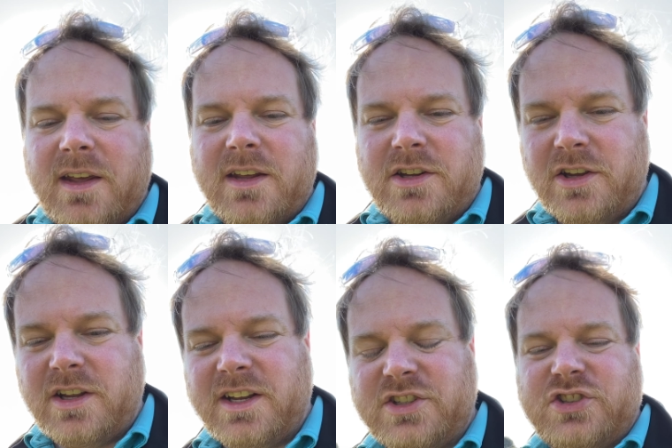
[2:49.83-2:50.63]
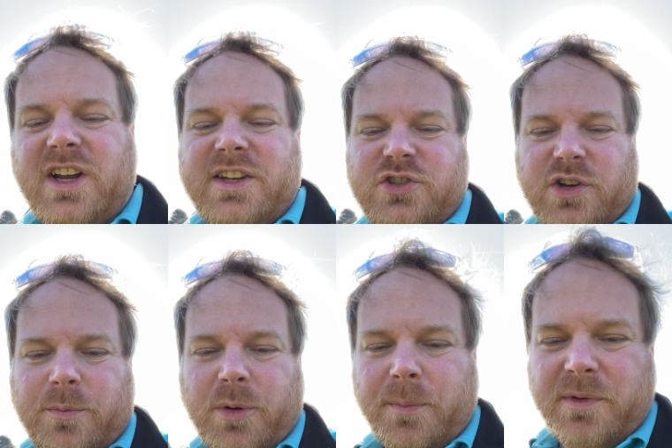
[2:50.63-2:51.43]
You can exchange on a
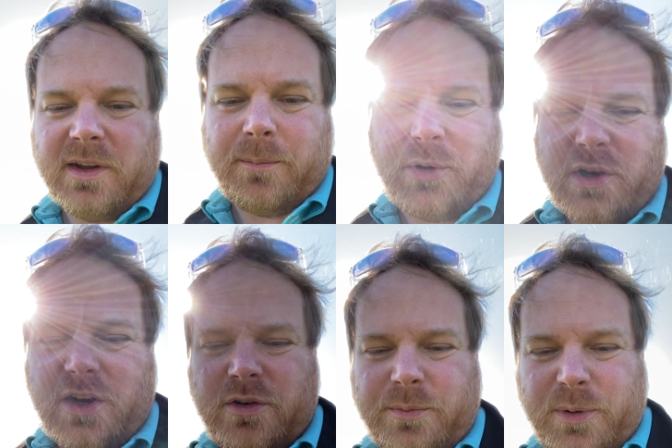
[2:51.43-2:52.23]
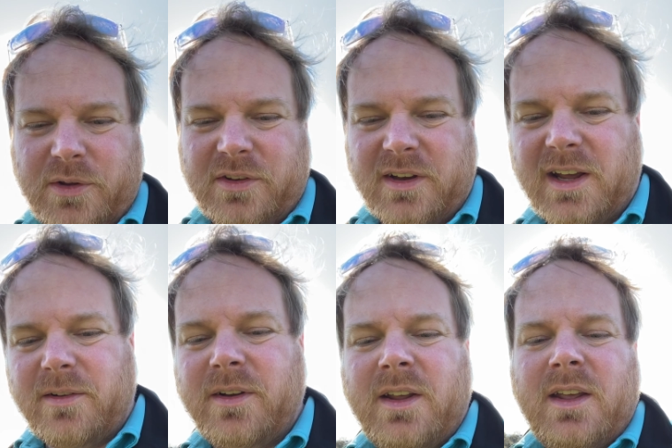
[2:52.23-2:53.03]
property and put no deposit down